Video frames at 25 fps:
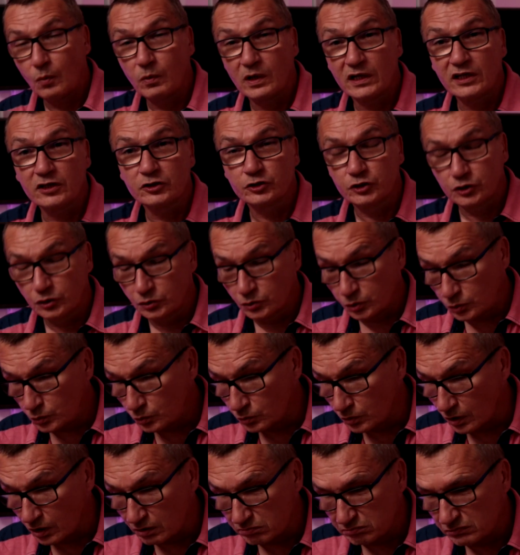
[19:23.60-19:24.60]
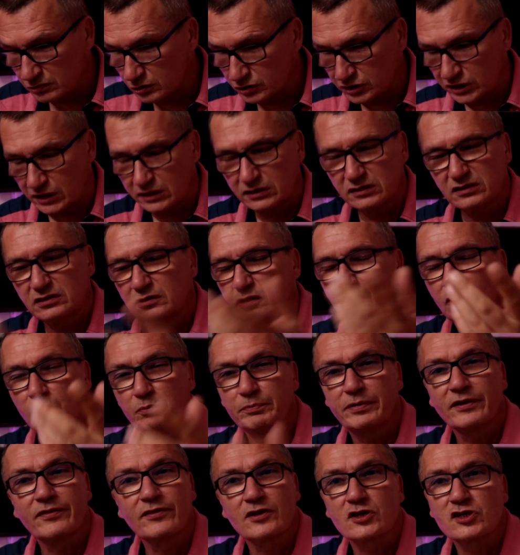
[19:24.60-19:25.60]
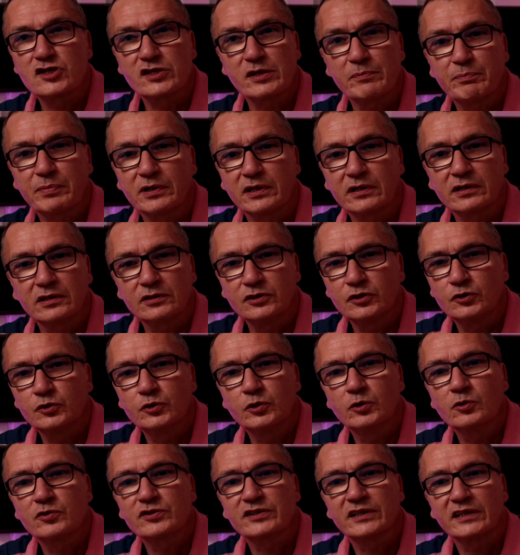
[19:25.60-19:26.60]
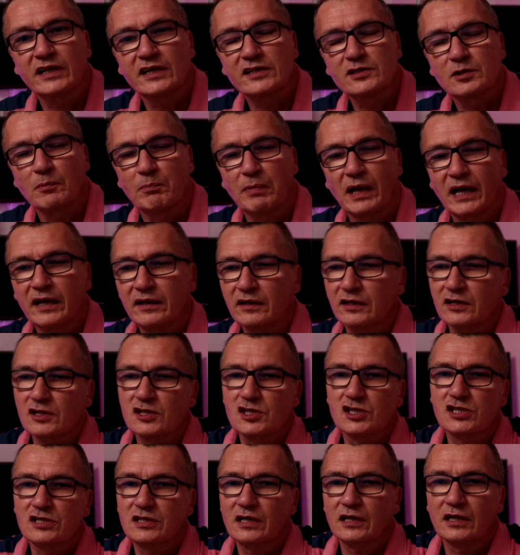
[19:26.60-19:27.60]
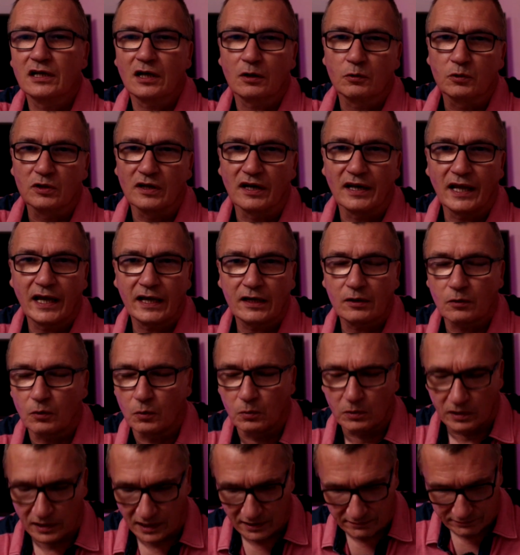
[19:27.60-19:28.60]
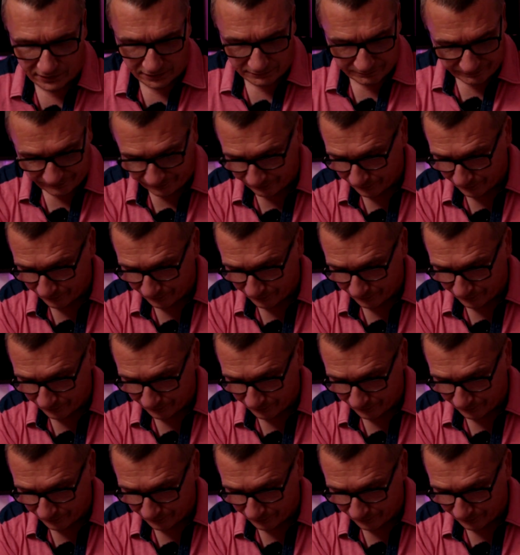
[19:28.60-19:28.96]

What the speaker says: when it's too warm, you just open the zipper, you use it as a blanket, stick out a leg or whatever.